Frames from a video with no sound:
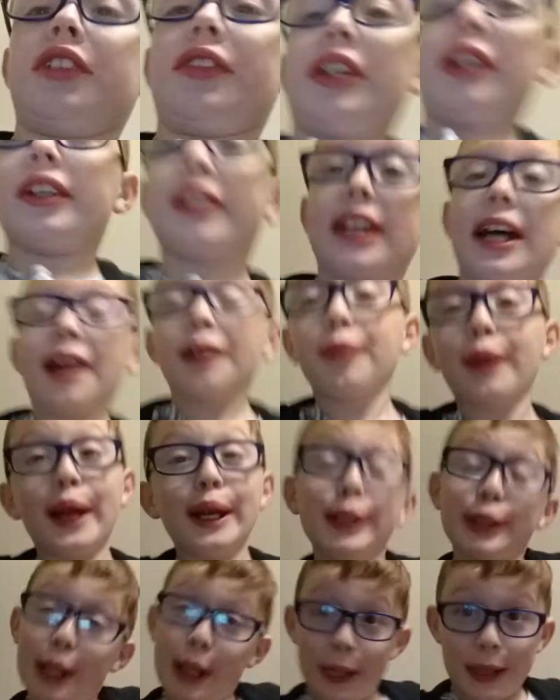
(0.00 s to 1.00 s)
videos, I
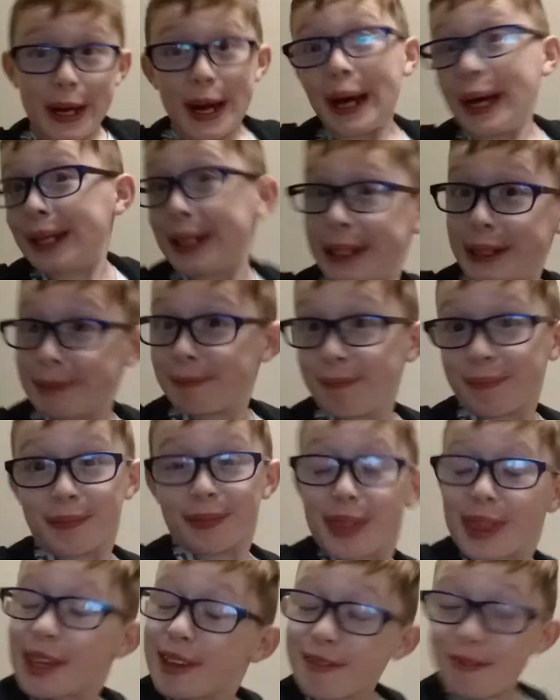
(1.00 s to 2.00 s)
rage a lot
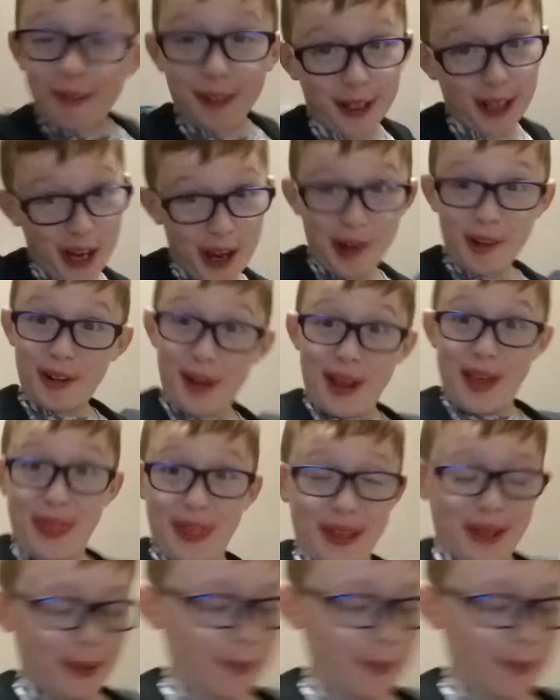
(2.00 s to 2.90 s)
for no reason.